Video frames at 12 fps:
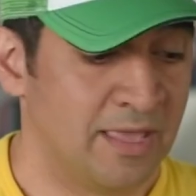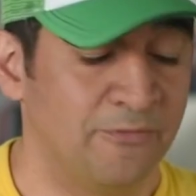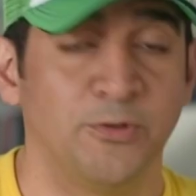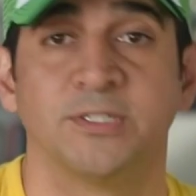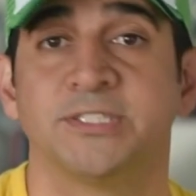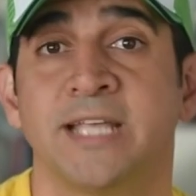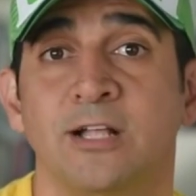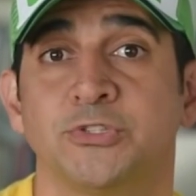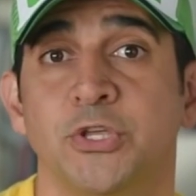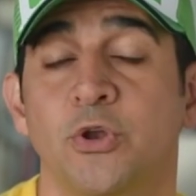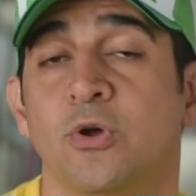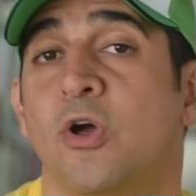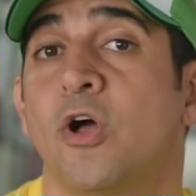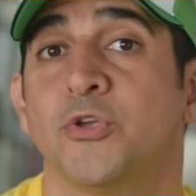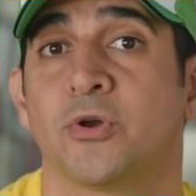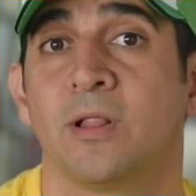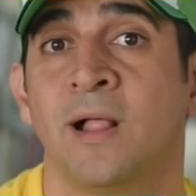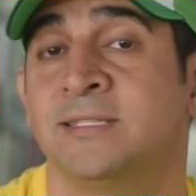If you're sales and you don't call
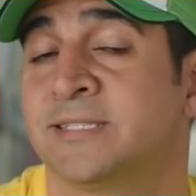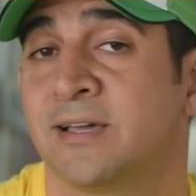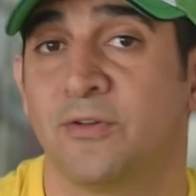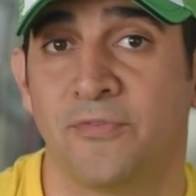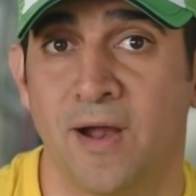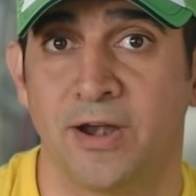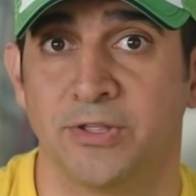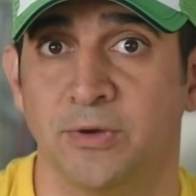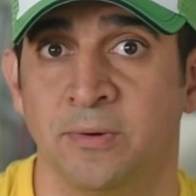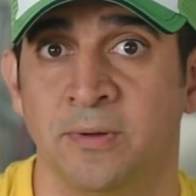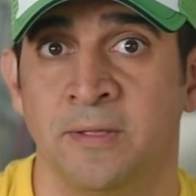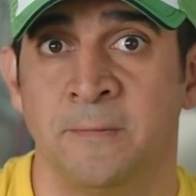your clients, they're going to fire you.